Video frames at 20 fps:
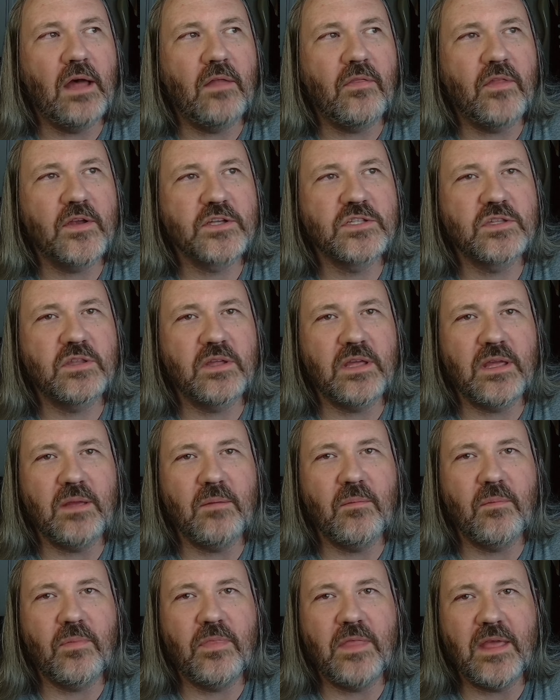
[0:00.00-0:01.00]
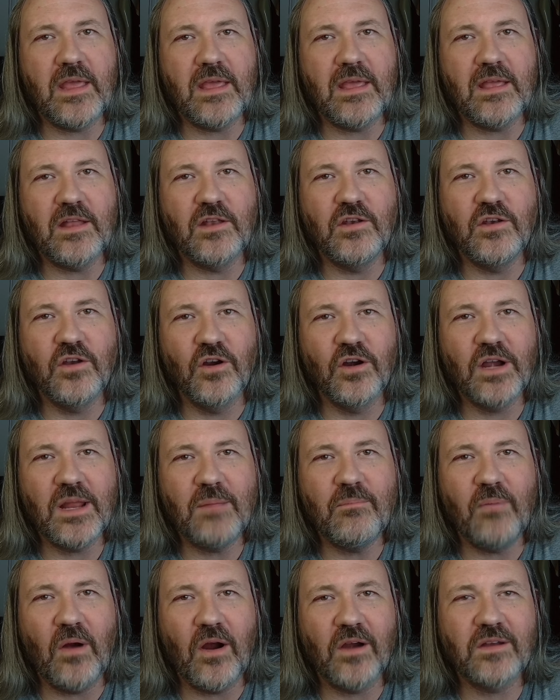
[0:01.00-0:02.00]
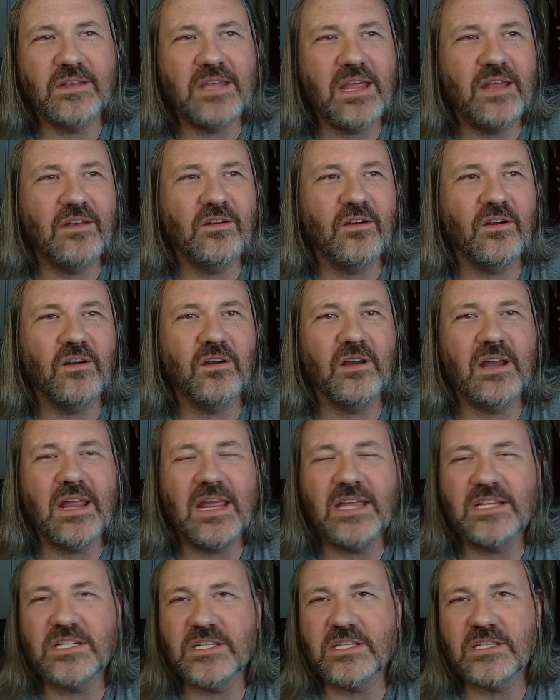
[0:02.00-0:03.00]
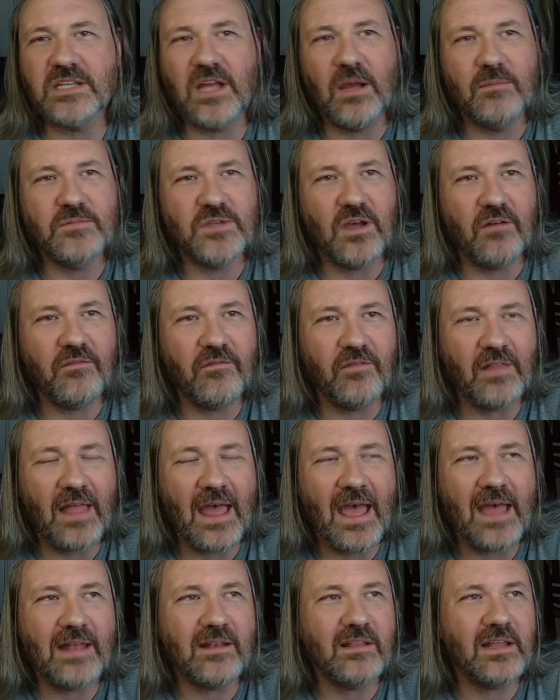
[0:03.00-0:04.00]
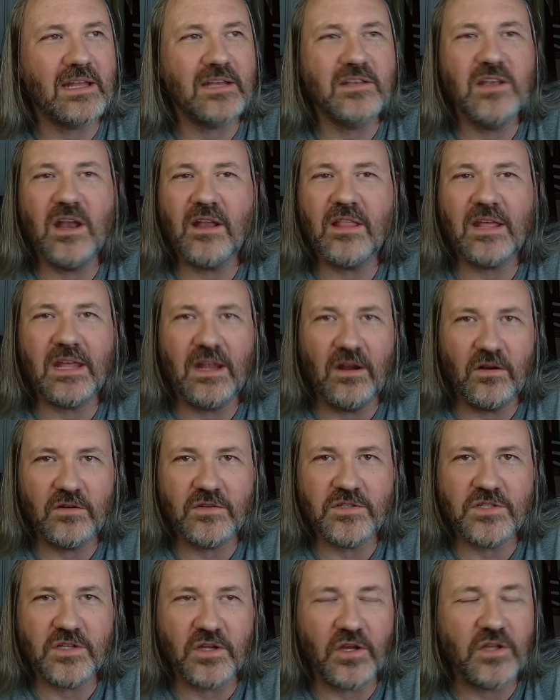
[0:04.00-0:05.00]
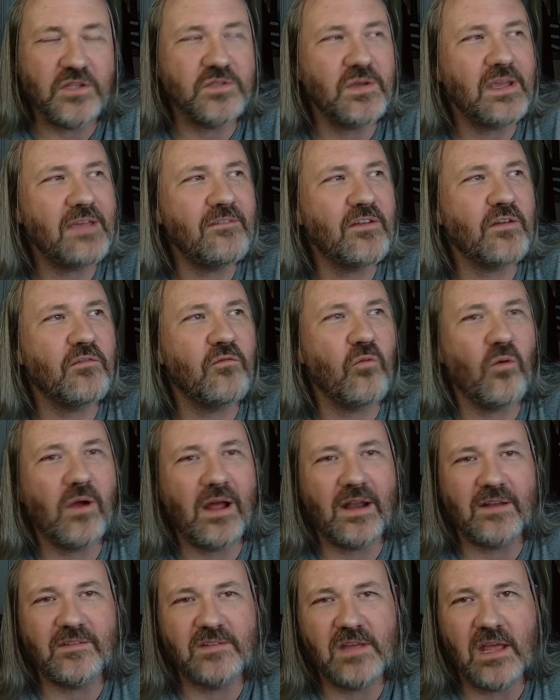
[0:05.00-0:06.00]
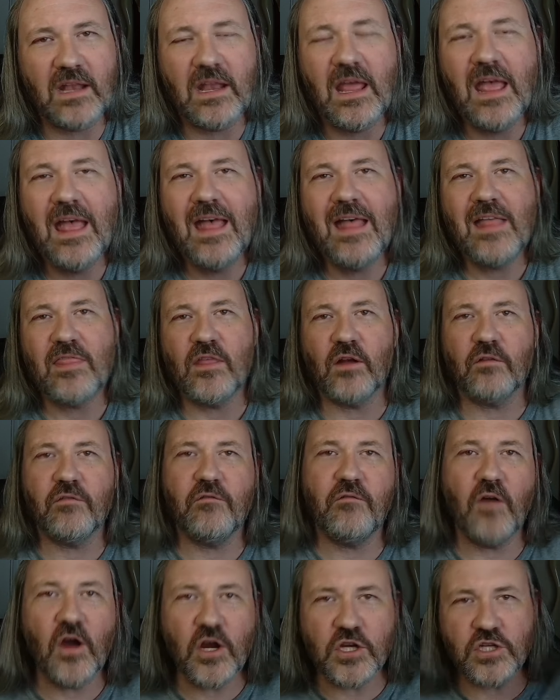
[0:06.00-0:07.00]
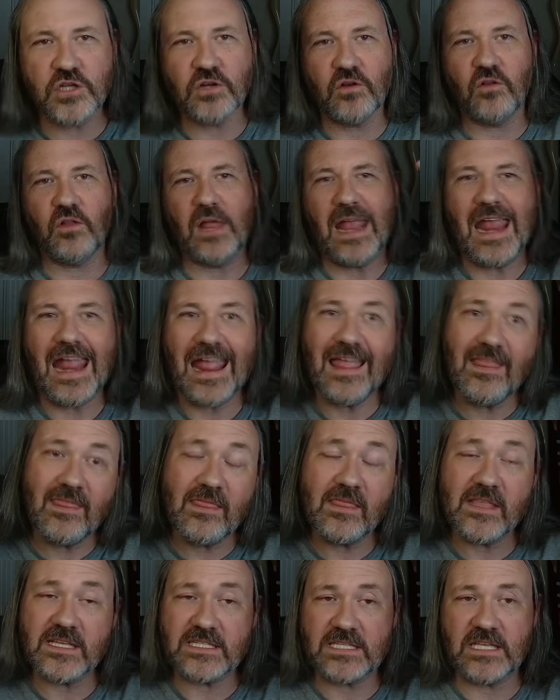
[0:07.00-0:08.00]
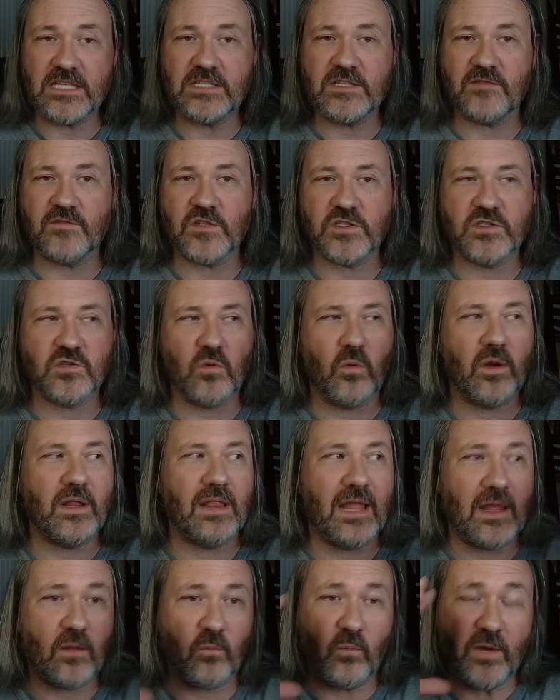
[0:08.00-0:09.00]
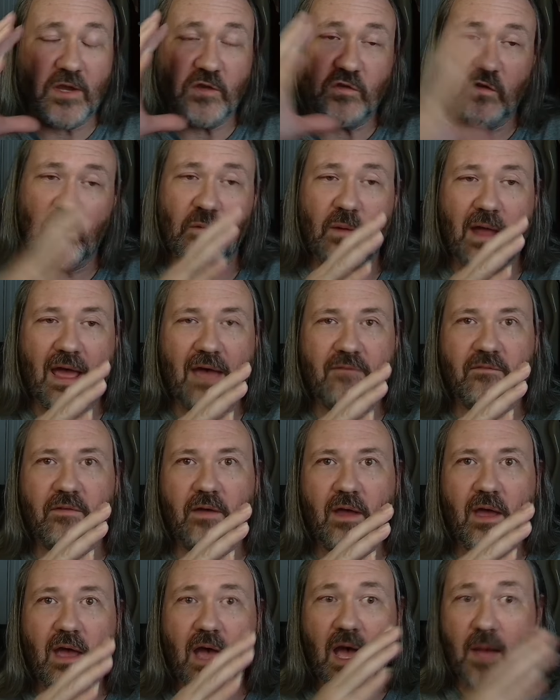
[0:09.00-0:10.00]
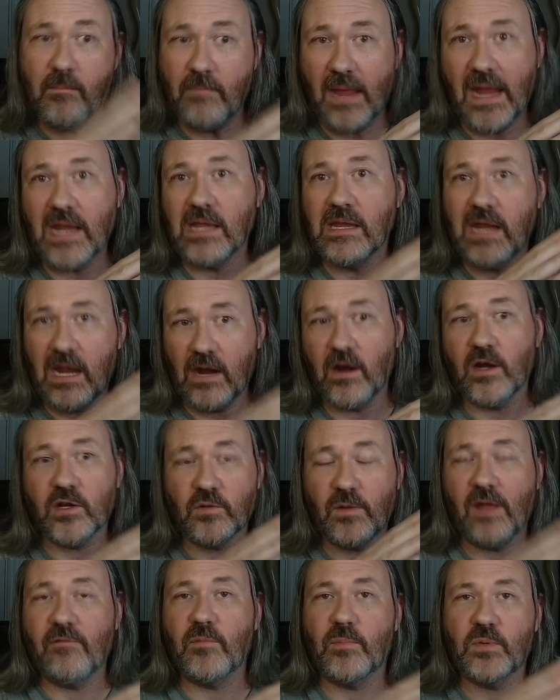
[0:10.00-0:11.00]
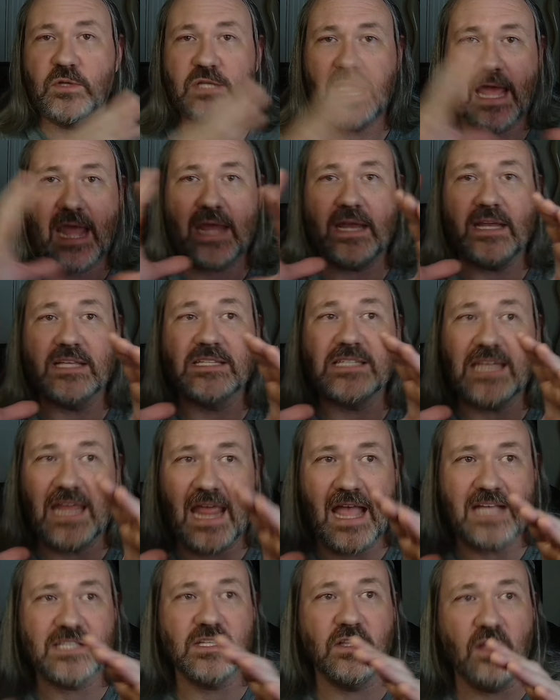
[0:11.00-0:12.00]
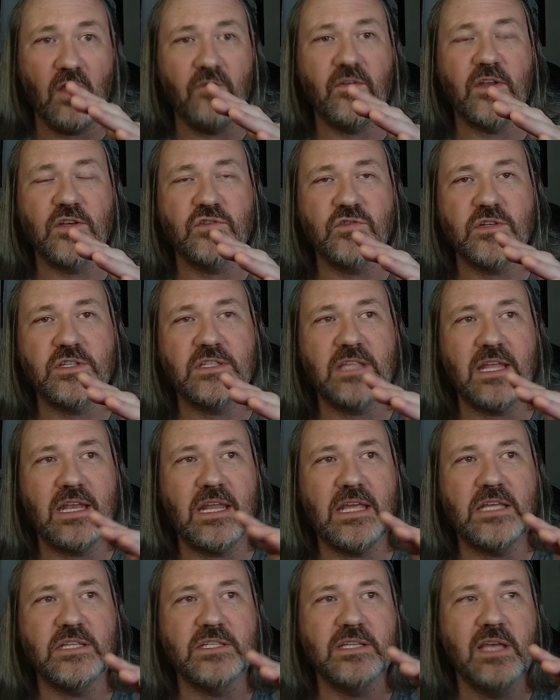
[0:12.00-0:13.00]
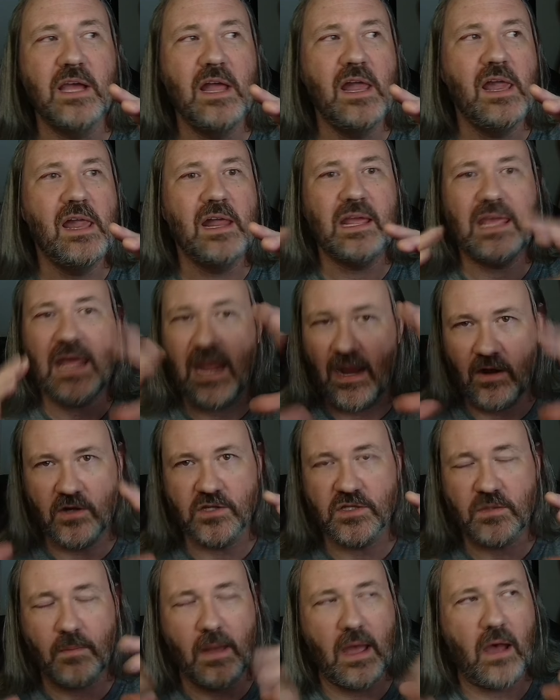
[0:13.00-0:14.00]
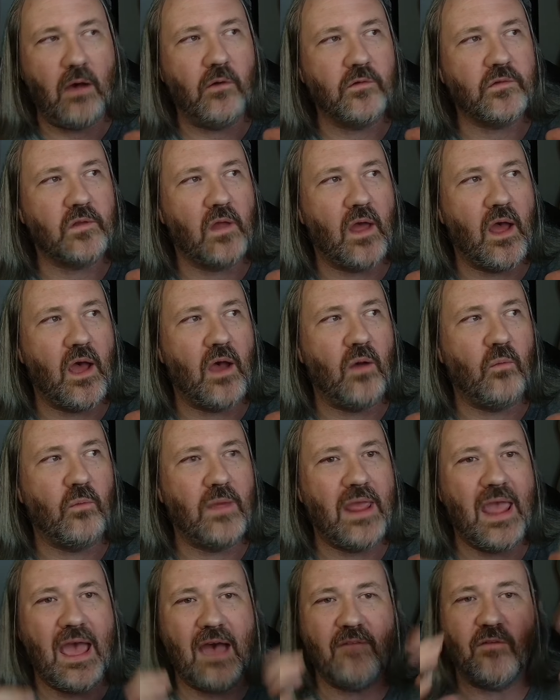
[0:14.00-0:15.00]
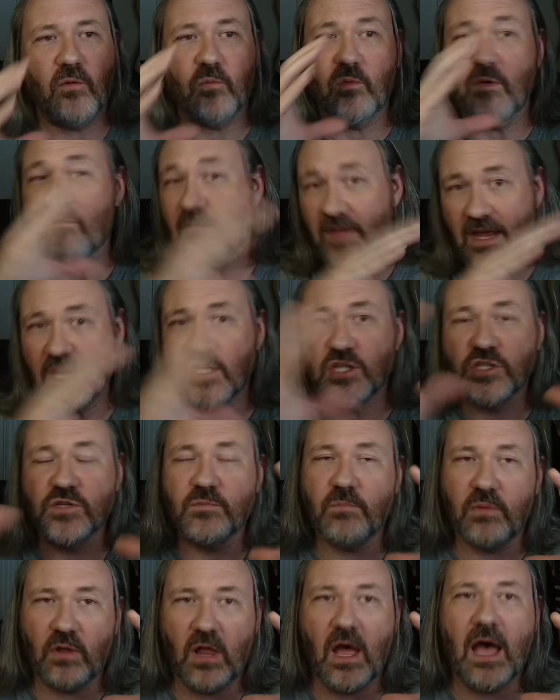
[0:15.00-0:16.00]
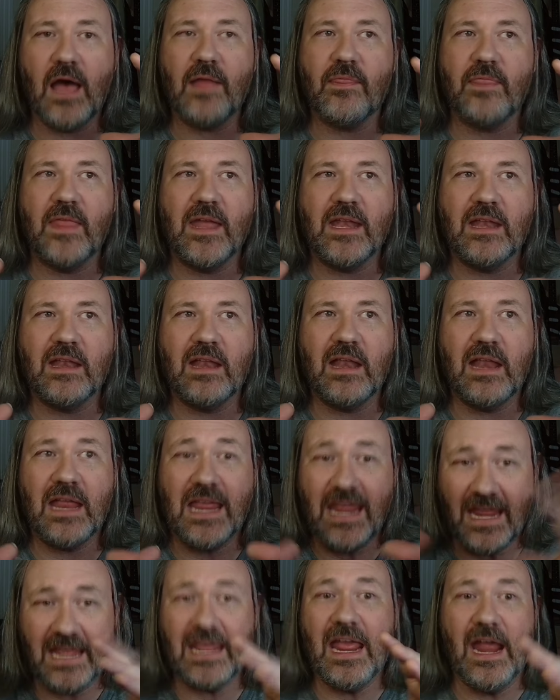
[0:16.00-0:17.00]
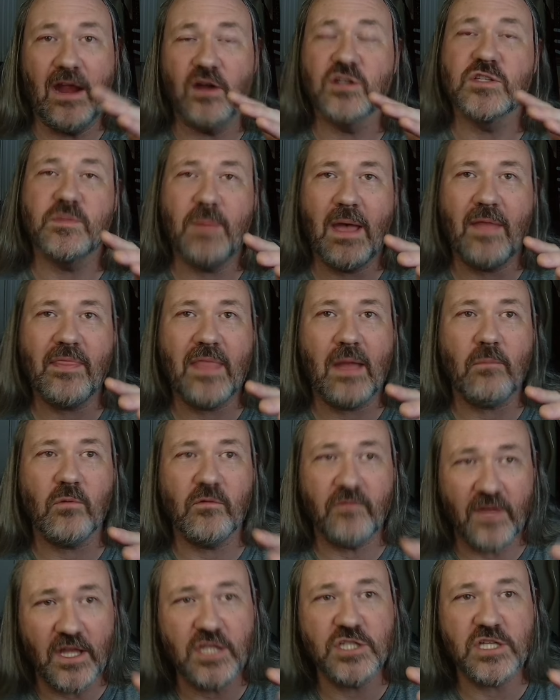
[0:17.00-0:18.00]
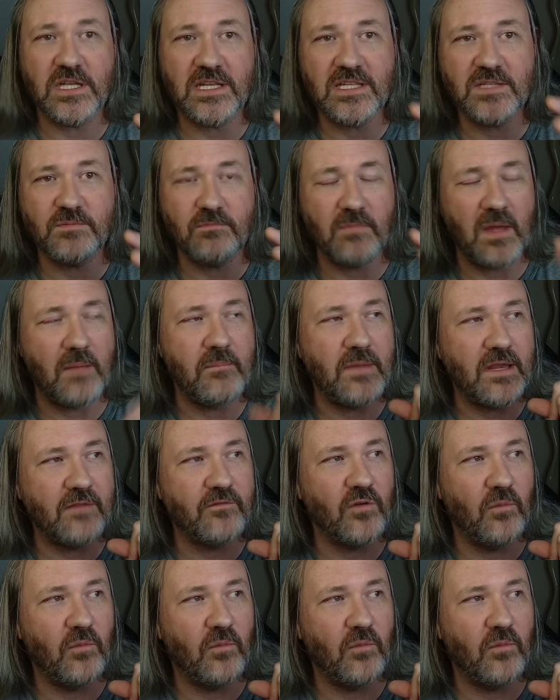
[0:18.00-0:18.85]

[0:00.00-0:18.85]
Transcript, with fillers: There's the nerdy bartender. He just comes off flat. Like, none of the characters are good. So I give it a 4 out of 10. They're functional in the sense of the story. Like, we do have a main character. We have a protagonist. He has a love interest that he cares about. We have a revenge plot that he cares about, that revenge, and it's a meaningful